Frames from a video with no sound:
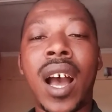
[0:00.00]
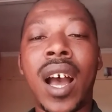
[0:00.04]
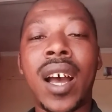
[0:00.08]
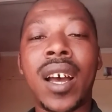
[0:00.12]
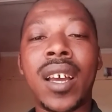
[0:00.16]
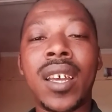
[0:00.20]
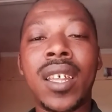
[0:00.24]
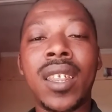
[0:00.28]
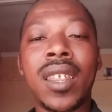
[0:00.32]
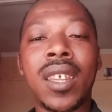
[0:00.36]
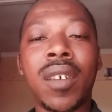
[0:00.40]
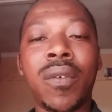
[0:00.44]

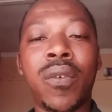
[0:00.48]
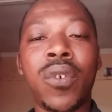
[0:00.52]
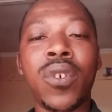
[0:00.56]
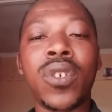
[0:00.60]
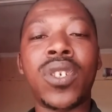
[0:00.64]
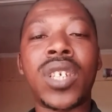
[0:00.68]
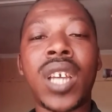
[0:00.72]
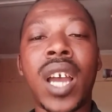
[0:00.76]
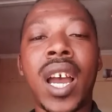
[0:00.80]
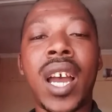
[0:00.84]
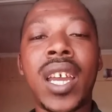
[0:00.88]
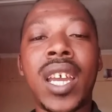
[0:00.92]
Uh, in the
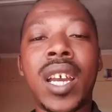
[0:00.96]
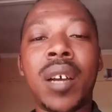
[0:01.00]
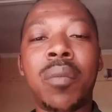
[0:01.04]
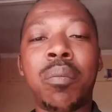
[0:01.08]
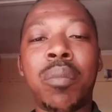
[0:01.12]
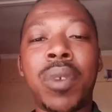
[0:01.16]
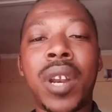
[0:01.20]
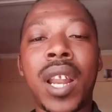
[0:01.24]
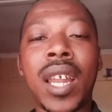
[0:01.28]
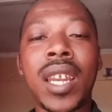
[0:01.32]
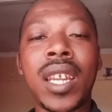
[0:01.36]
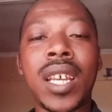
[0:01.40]
future, I
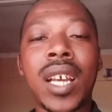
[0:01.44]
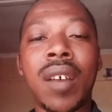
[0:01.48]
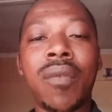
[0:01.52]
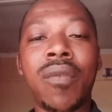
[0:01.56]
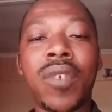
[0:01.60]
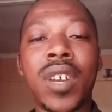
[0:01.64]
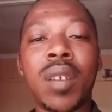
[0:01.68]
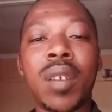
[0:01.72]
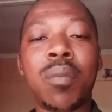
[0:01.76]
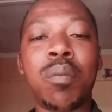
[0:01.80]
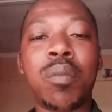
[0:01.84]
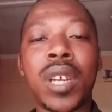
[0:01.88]
am planning a
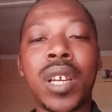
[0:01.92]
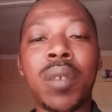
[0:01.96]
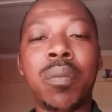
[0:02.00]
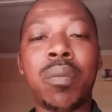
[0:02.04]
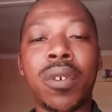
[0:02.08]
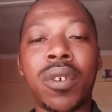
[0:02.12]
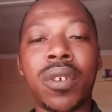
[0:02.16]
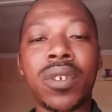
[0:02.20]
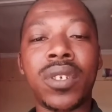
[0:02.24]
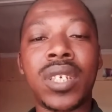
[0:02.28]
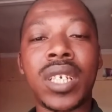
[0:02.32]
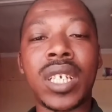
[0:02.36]
very big
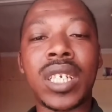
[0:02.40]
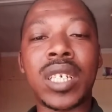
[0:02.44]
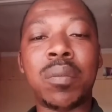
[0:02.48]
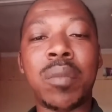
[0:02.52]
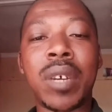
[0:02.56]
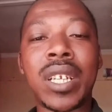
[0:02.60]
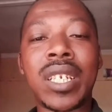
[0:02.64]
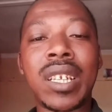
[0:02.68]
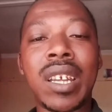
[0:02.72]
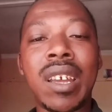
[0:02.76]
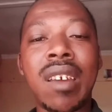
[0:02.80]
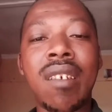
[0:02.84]

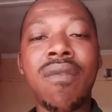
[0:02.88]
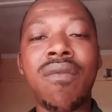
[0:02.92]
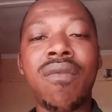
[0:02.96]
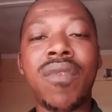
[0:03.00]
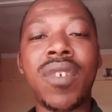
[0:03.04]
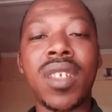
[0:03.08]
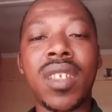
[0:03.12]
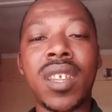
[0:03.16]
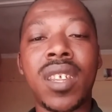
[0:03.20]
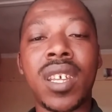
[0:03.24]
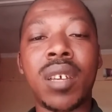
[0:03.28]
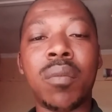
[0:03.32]
project, but
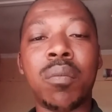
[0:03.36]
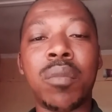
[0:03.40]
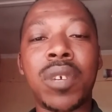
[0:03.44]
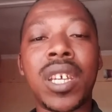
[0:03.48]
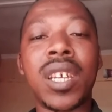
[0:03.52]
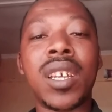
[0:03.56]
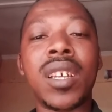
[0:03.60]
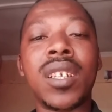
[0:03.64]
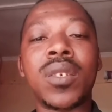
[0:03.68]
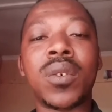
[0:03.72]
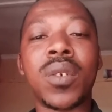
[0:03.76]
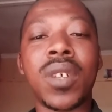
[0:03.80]
everything
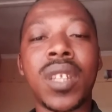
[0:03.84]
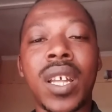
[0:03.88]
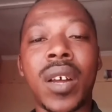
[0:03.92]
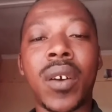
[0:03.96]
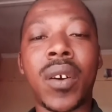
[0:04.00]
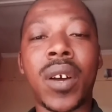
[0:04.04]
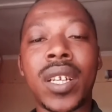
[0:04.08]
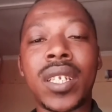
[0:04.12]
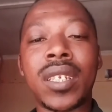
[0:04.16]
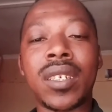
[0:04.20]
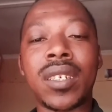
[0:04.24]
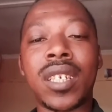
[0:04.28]
begins with
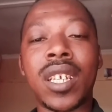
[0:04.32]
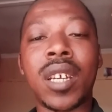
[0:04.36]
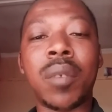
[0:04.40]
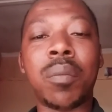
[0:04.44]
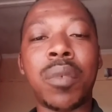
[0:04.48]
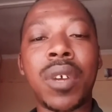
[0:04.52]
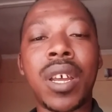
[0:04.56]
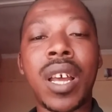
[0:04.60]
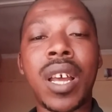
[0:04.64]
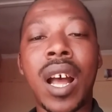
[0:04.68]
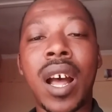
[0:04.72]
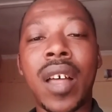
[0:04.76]
one
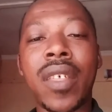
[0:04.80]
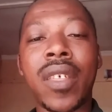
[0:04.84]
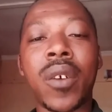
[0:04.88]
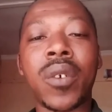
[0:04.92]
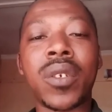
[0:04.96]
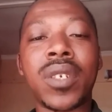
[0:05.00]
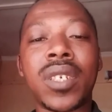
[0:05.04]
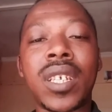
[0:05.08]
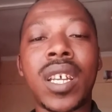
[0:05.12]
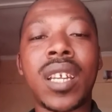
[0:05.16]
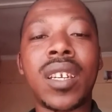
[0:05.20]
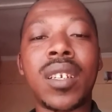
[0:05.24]
step. A
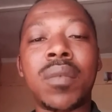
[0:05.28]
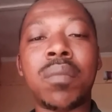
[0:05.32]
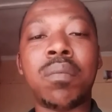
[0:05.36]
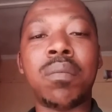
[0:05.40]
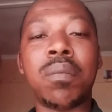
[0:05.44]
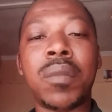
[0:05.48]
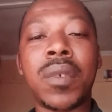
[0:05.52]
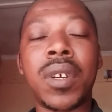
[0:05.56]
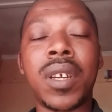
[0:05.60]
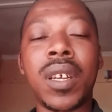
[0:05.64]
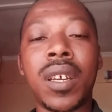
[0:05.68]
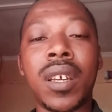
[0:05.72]
thousand
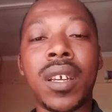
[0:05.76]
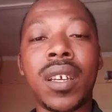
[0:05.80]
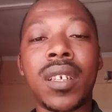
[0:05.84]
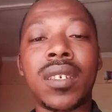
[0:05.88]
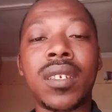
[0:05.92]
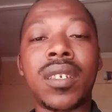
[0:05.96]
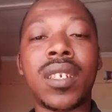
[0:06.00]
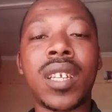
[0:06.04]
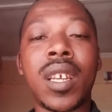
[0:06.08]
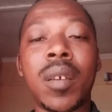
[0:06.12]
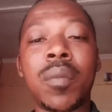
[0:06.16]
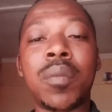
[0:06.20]
uh,
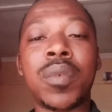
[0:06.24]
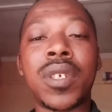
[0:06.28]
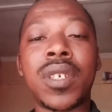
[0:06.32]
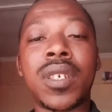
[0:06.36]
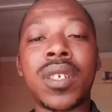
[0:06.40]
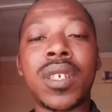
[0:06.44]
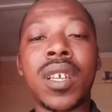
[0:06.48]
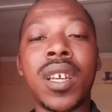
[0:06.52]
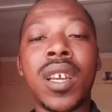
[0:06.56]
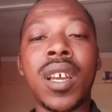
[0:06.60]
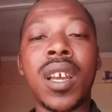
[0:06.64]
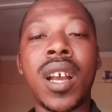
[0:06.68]

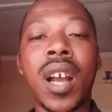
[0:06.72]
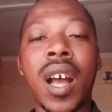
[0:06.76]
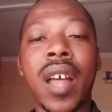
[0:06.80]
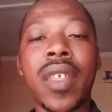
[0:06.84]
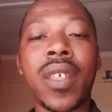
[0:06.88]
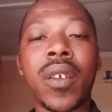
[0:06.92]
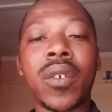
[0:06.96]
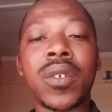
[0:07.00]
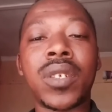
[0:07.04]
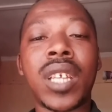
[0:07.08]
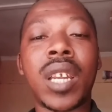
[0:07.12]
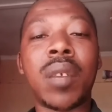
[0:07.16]
steps,
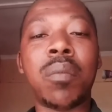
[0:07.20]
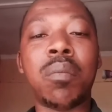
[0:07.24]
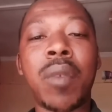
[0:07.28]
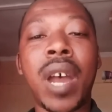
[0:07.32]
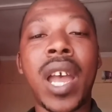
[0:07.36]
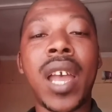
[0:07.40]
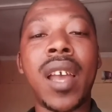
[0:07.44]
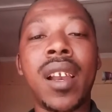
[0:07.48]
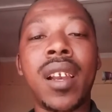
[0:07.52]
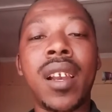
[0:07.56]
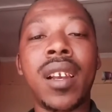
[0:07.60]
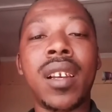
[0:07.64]
a thousand
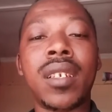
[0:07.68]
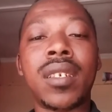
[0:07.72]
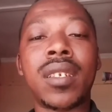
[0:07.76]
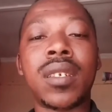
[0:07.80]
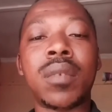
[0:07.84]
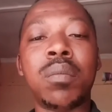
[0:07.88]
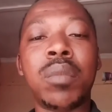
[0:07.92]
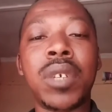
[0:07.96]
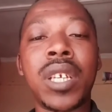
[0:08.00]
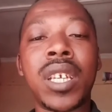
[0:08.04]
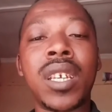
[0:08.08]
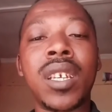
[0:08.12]

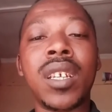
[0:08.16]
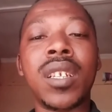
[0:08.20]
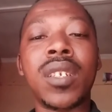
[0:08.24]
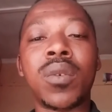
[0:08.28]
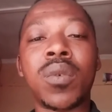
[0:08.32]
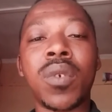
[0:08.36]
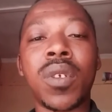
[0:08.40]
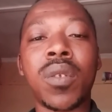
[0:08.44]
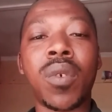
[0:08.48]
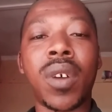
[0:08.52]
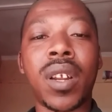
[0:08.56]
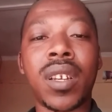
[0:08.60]
miles
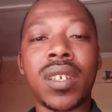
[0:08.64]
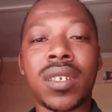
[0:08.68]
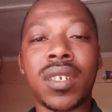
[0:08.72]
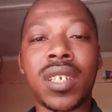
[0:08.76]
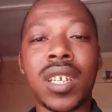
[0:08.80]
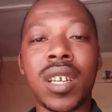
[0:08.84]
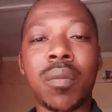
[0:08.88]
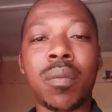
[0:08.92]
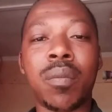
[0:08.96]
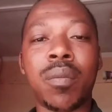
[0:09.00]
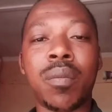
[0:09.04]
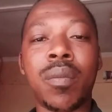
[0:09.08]
begins with one
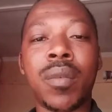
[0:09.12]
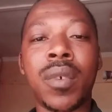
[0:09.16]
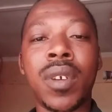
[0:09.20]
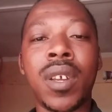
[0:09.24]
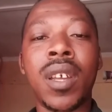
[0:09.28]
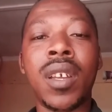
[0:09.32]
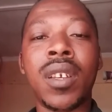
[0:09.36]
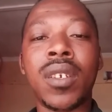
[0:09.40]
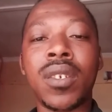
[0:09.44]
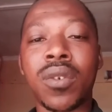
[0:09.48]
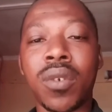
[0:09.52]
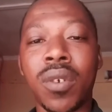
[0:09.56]
step.
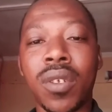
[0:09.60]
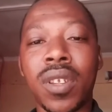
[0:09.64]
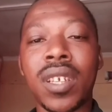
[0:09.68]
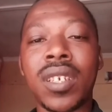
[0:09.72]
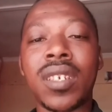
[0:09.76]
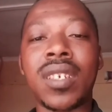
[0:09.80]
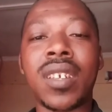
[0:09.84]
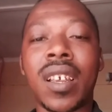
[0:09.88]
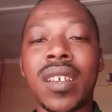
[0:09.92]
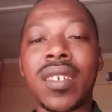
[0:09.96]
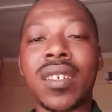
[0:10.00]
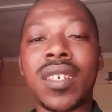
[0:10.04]
So
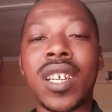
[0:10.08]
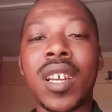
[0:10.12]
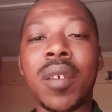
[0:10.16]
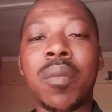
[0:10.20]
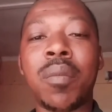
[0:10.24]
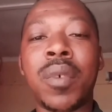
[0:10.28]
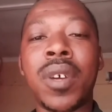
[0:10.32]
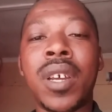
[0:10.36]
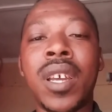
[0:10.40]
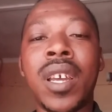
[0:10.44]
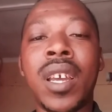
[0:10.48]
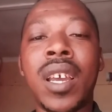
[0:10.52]
this is a
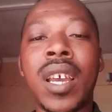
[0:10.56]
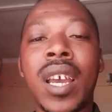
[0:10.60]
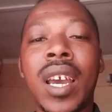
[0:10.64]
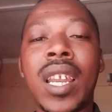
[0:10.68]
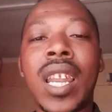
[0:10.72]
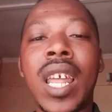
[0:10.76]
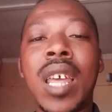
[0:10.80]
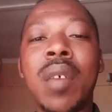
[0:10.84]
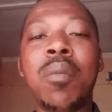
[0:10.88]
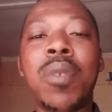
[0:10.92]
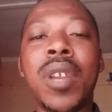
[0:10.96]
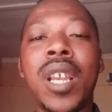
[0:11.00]
step,
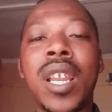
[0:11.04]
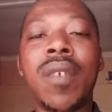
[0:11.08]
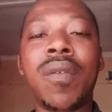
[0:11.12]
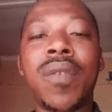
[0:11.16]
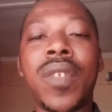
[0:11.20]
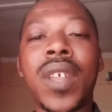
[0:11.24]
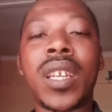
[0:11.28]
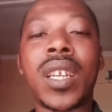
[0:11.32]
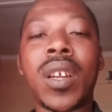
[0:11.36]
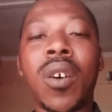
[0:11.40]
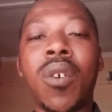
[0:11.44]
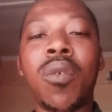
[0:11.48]
and I
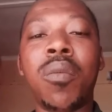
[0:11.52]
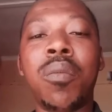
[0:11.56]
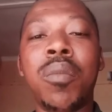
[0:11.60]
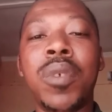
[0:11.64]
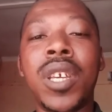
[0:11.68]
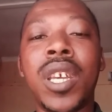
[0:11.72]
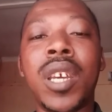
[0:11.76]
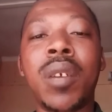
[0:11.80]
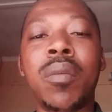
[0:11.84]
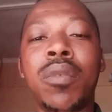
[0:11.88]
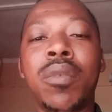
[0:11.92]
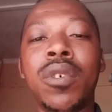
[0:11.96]
believe that I will
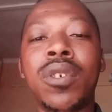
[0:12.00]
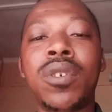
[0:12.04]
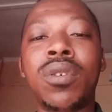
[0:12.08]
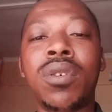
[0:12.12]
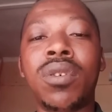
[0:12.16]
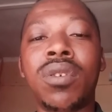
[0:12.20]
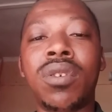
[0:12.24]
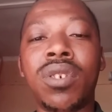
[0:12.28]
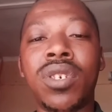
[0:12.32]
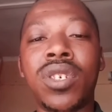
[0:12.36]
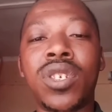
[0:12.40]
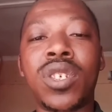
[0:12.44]
be able
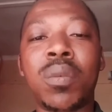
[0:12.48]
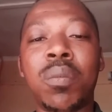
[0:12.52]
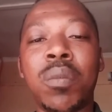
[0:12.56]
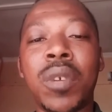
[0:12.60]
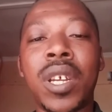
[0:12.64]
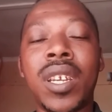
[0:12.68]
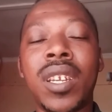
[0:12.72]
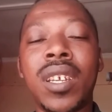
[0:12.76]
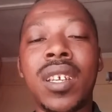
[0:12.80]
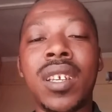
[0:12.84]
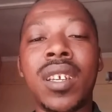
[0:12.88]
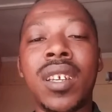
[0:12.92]
to reach
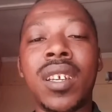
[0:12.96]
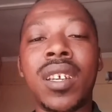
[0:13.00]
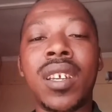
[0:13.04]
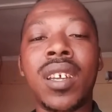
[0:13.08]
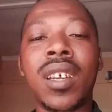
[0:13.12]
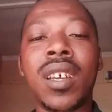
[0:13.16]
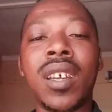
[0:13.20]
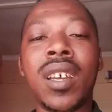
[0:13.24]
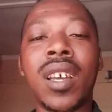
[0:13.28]
many